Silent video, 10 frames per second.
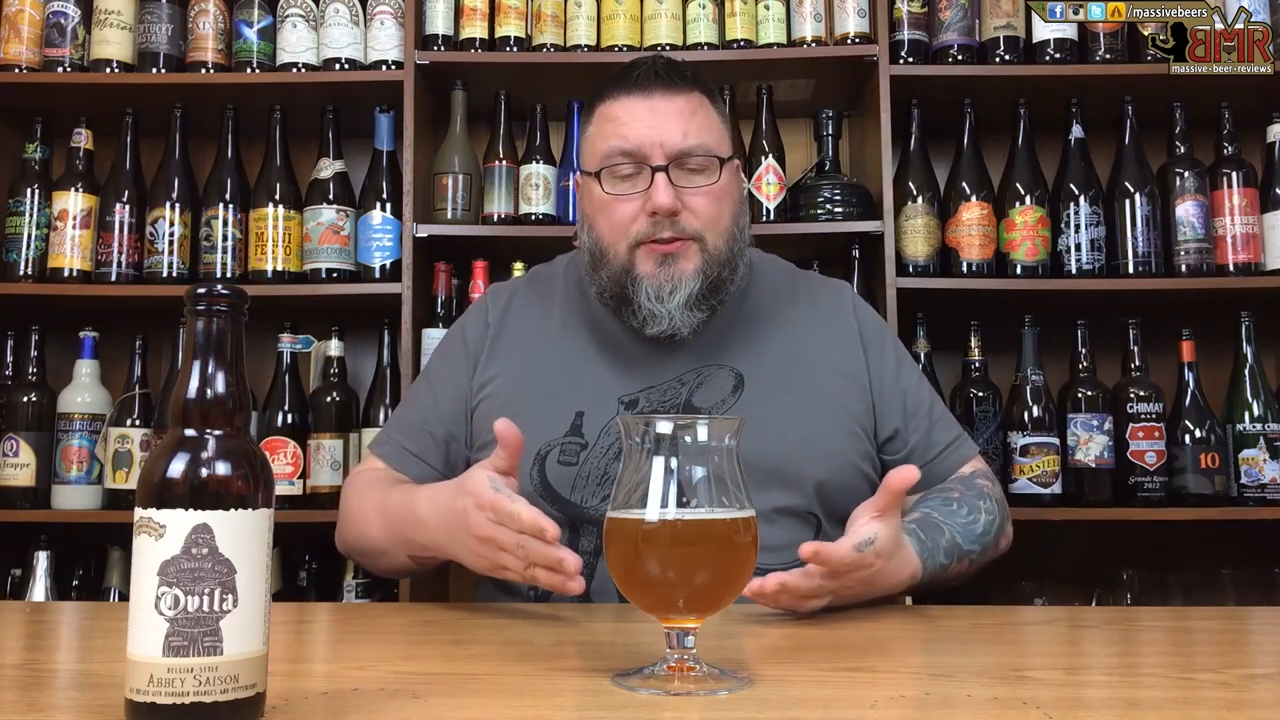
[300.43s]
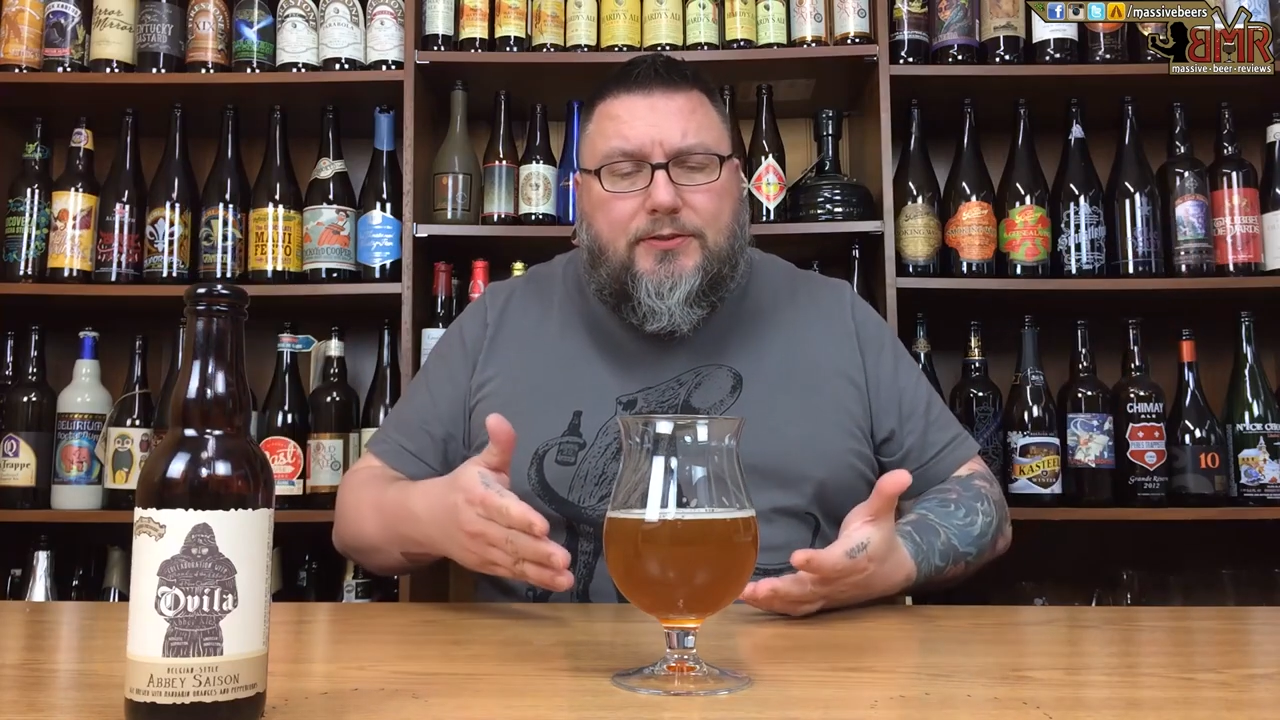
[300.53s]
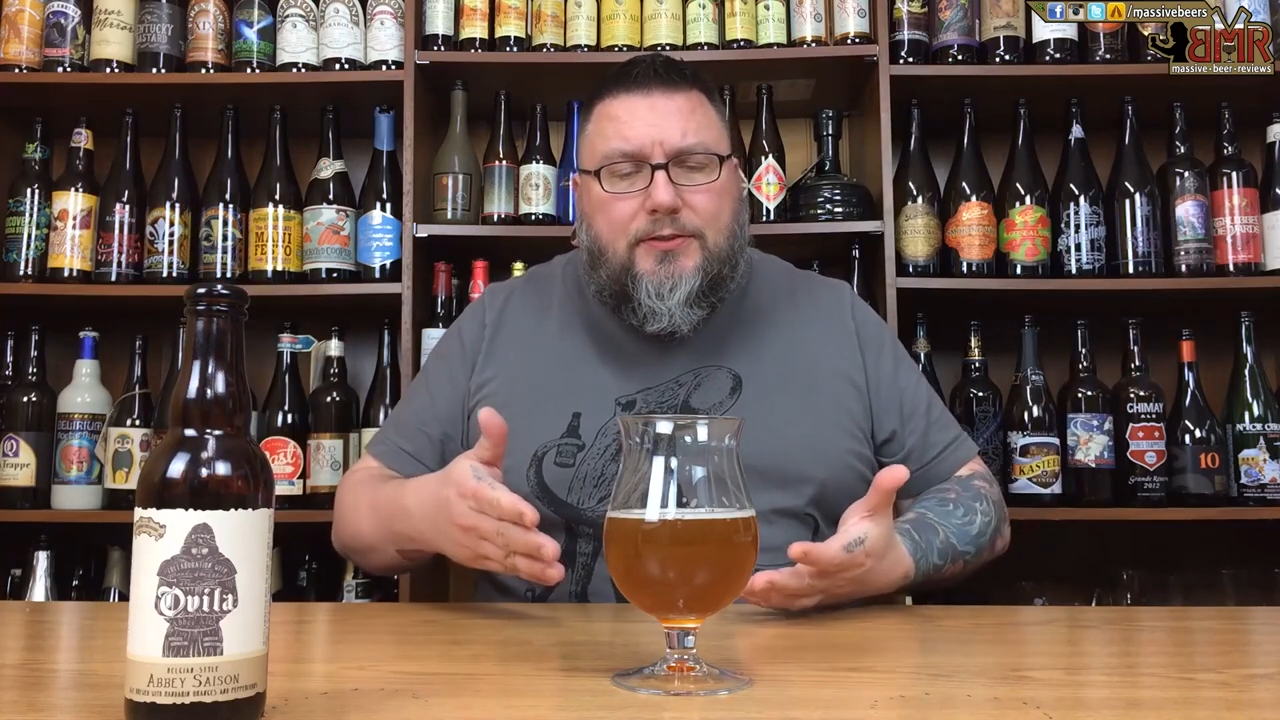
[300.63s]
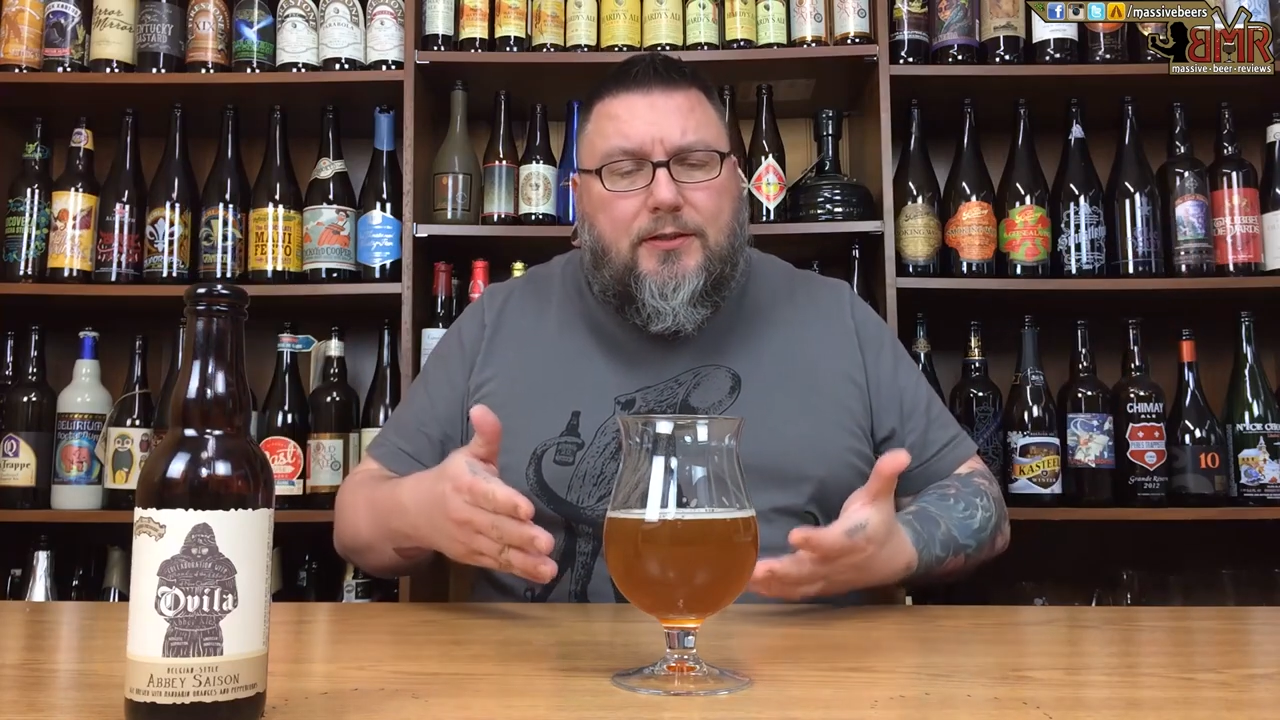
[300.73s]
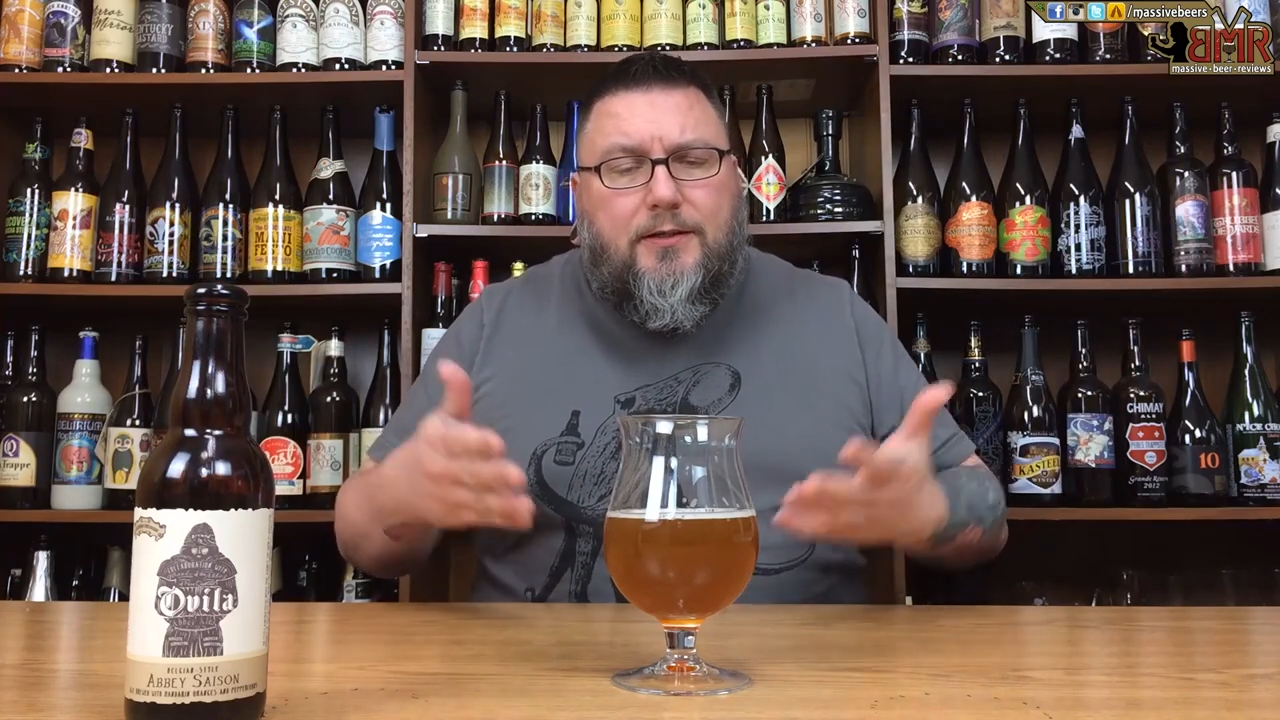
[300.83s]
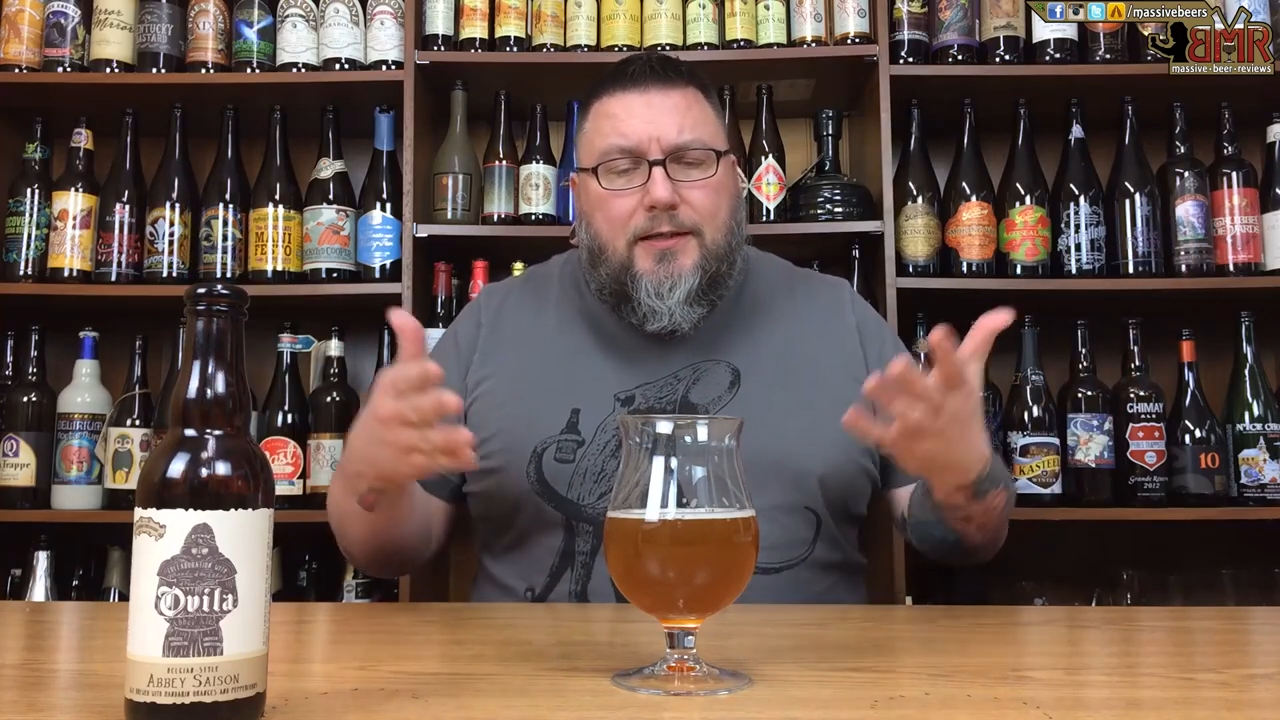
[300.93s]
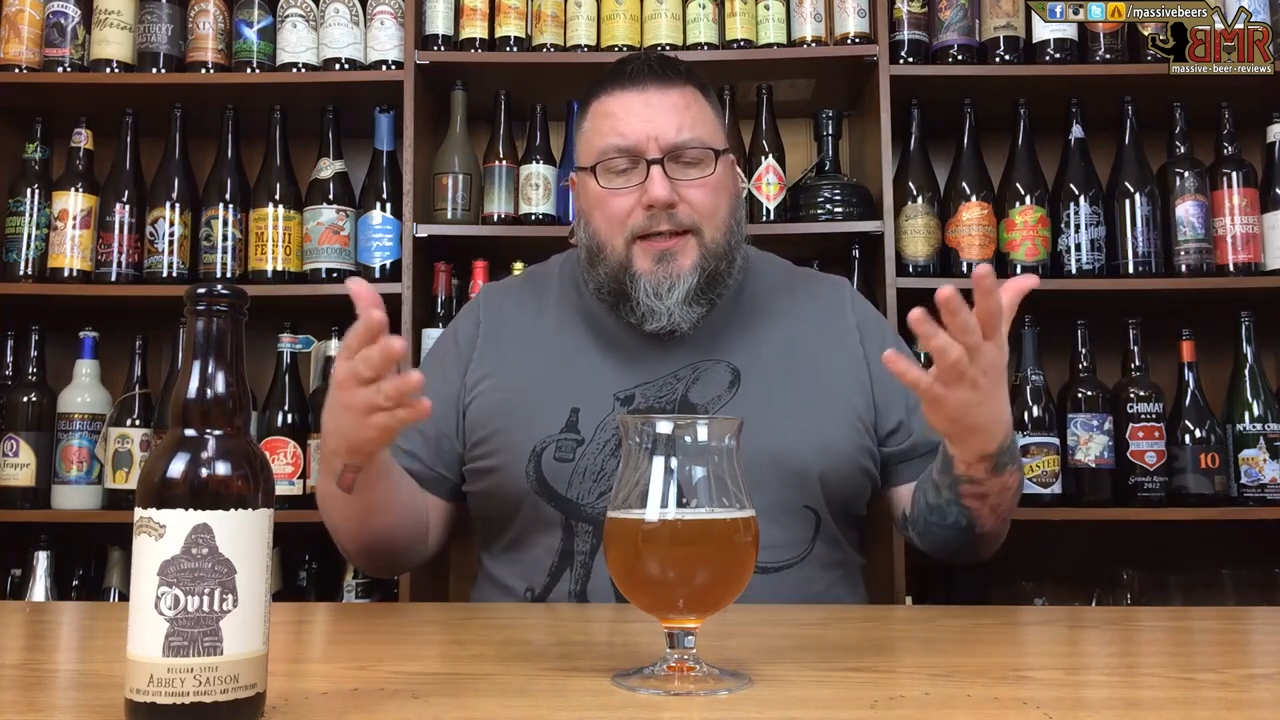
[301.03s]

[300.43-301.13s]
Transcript: looks